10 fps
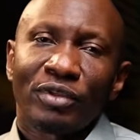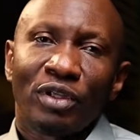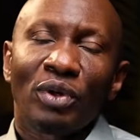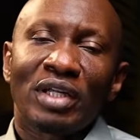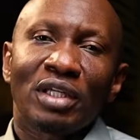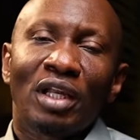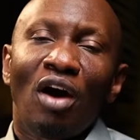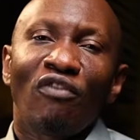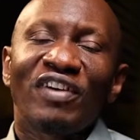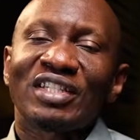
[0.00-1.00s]
You can tell
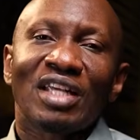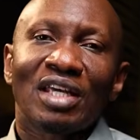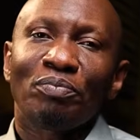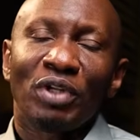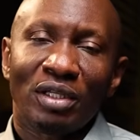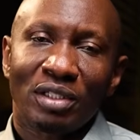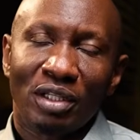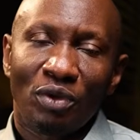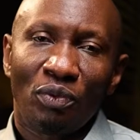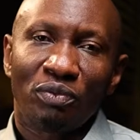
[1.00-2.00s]
how
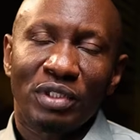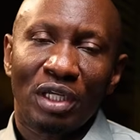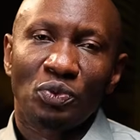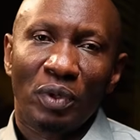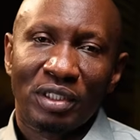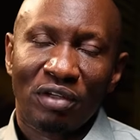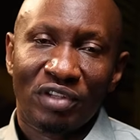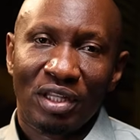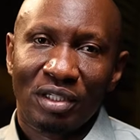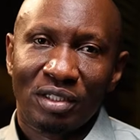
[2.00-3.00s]
fantabulously the date went
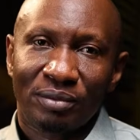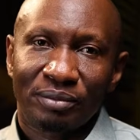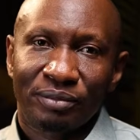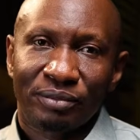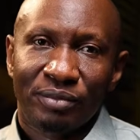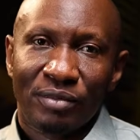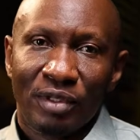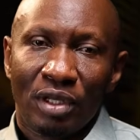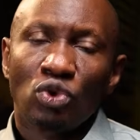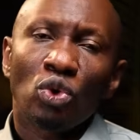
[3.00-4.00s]
after that.
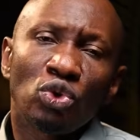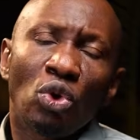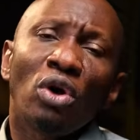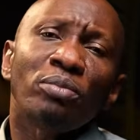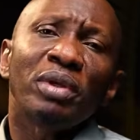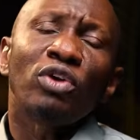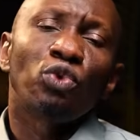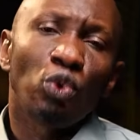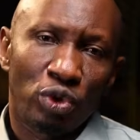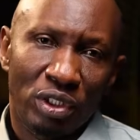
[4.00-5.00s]
So don't be
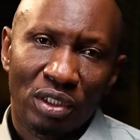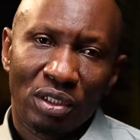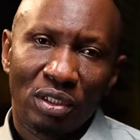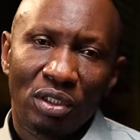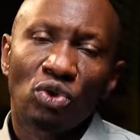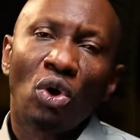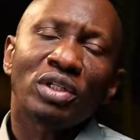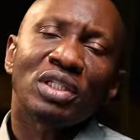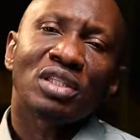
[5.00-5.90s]
rude. Don't